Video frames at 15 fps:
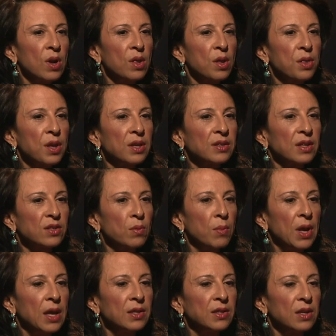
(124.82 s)
of the things that's
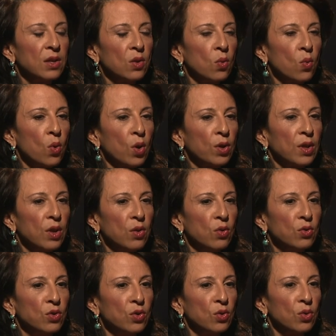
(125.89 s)
amazing in the work that you
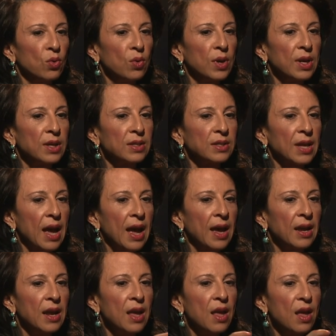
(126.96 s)
do is that
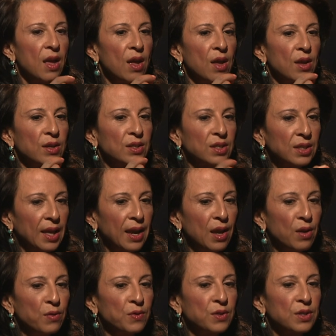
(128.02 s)

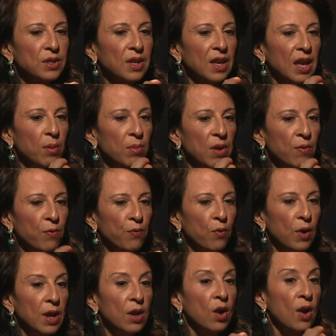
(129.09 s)
slaves can be
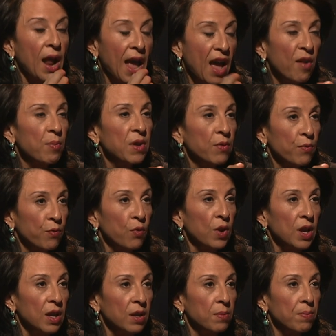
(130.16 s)
freed and have been
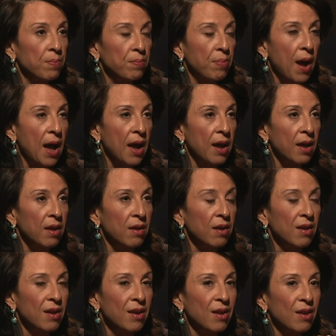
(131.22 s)
freed by
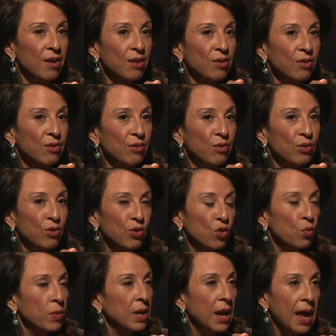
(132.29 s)

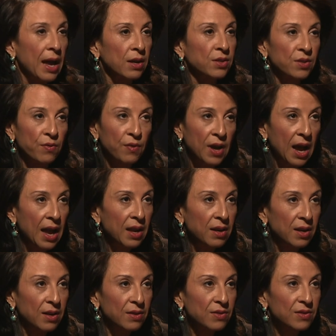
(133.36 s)
human acts of
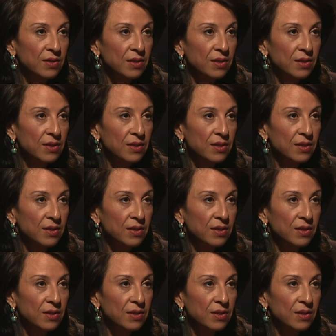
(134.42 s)
kindness